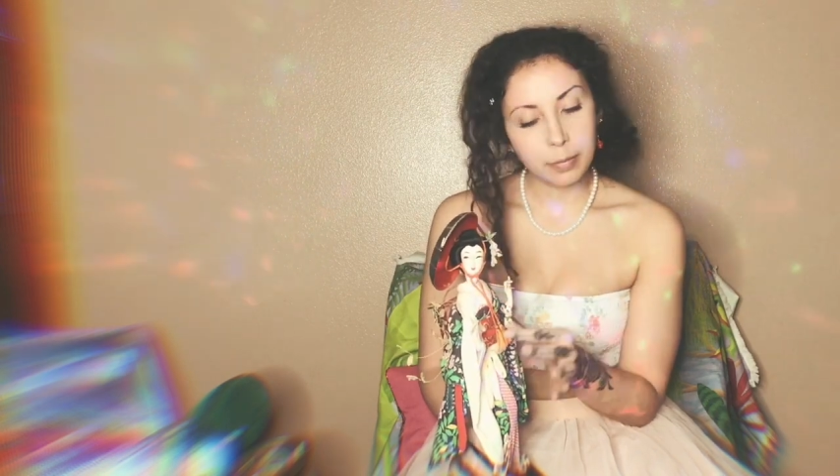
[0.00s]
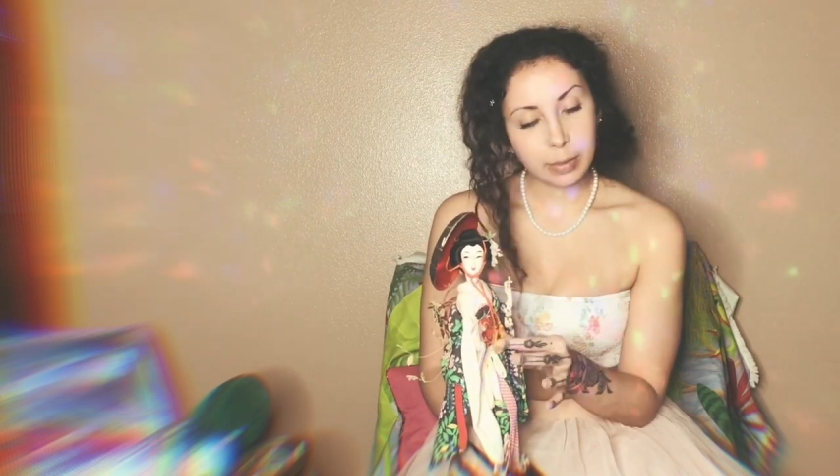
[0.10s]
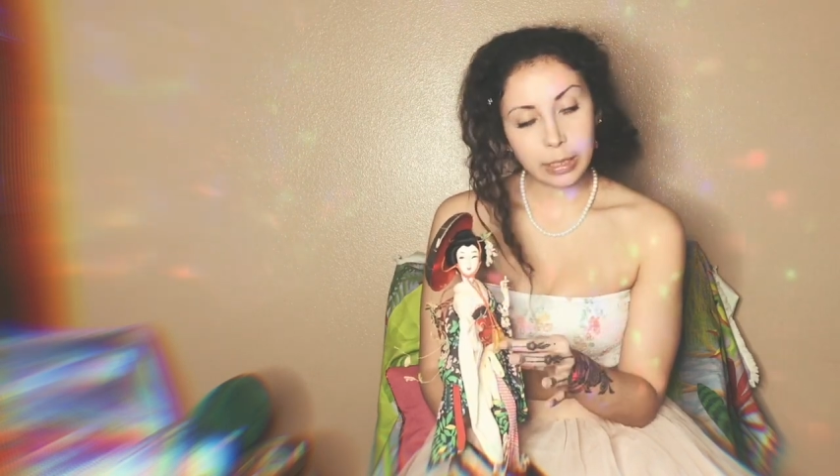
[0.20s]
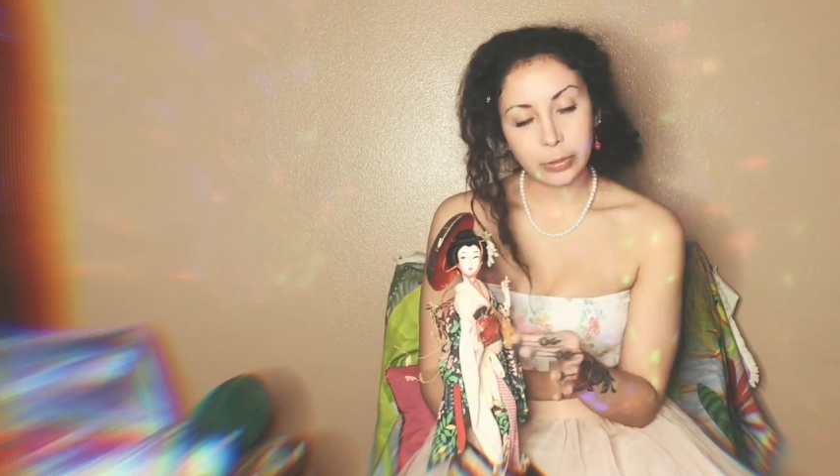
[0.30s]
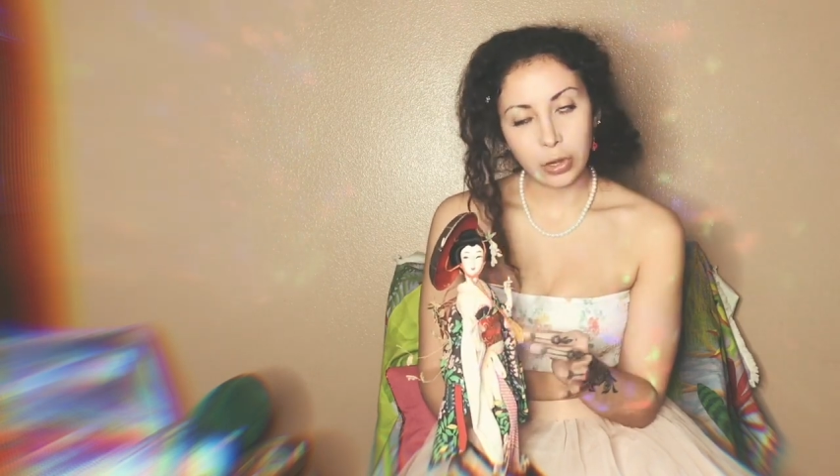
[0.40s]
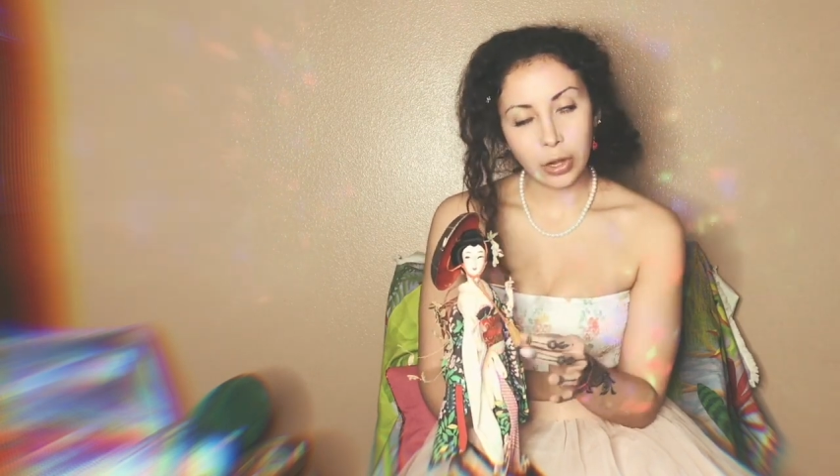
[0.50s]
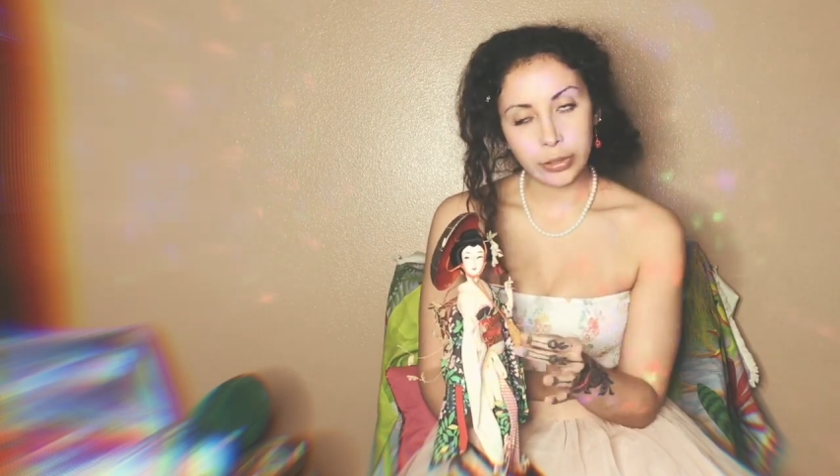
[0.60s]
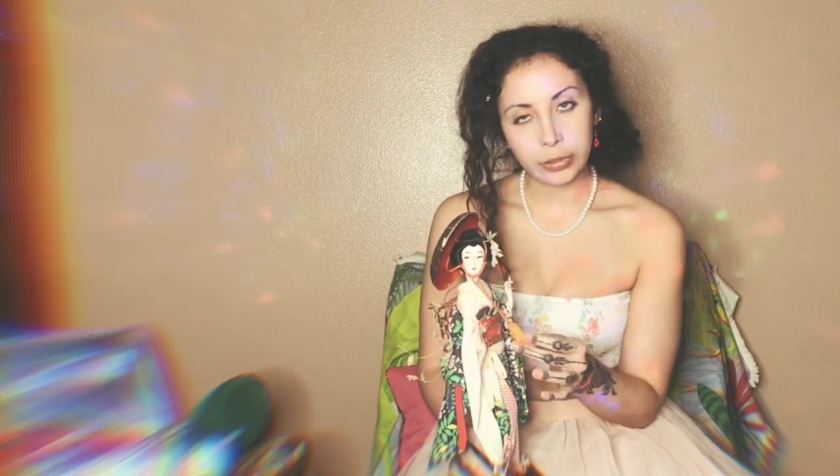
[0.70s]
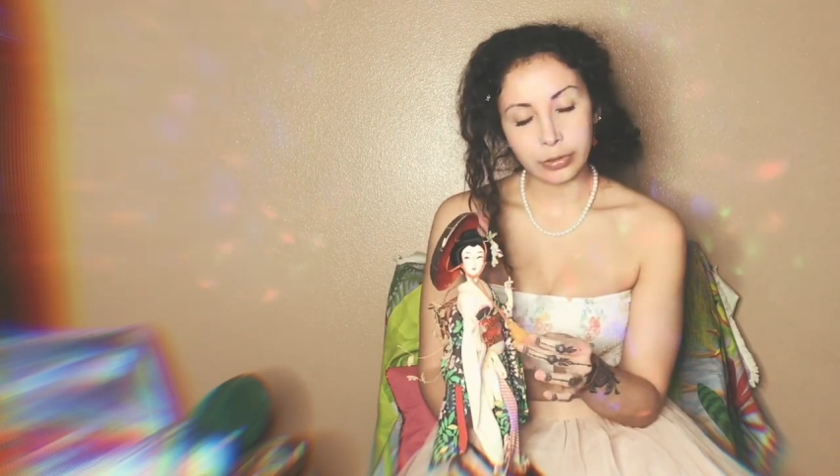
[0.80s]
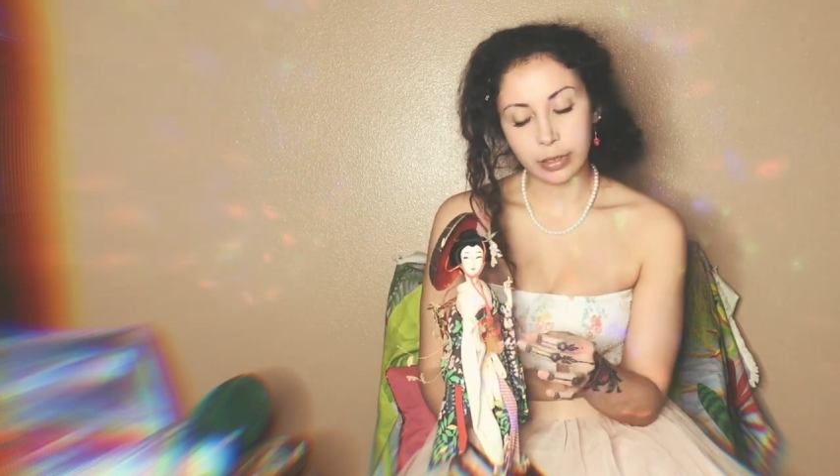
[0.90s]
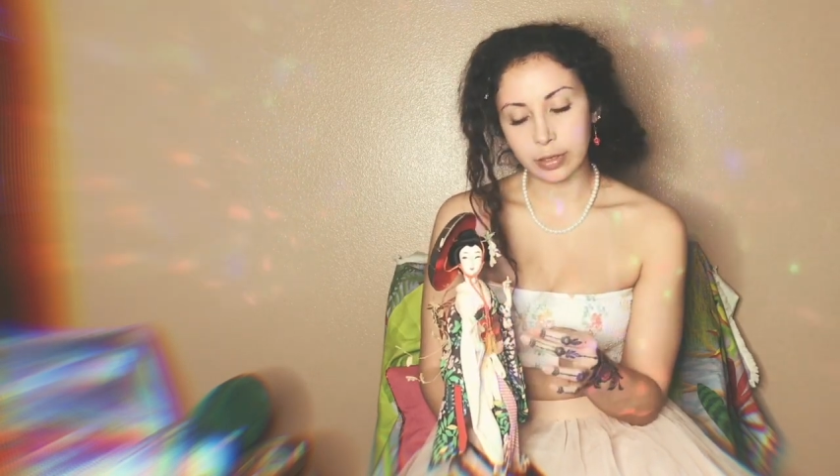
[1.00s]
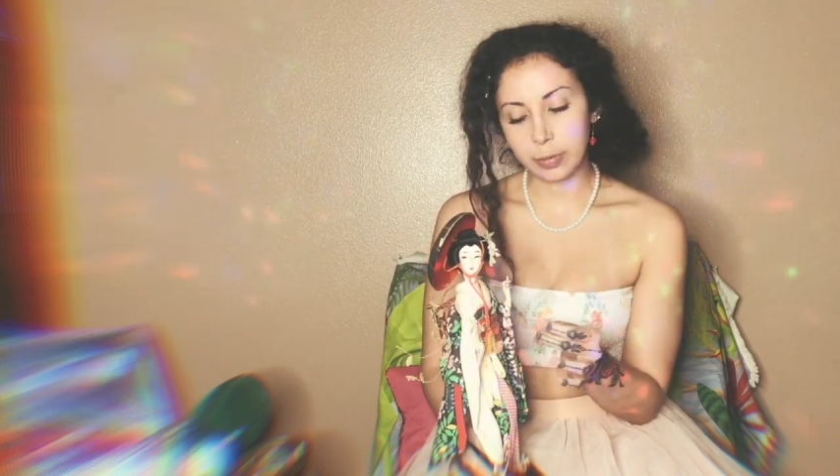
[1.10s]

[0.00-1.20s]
Many would argue that the